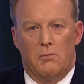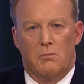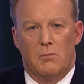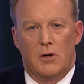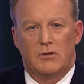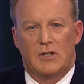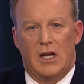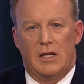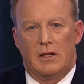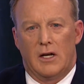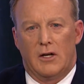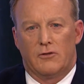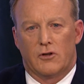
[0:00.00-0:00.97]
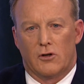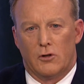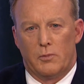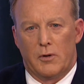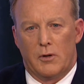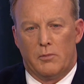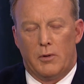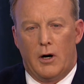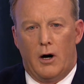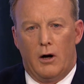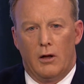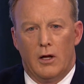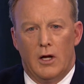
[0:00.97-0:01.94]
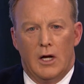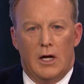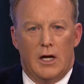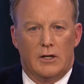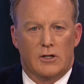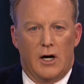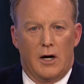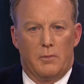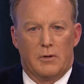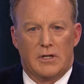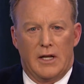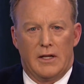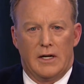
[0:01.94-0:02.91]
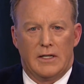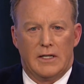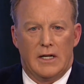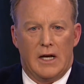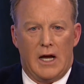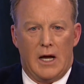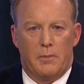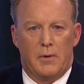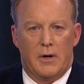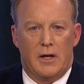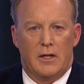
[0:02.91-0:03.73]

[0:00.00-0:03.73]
Most candidates curl up in a ball and try to pretend that it didn't happen.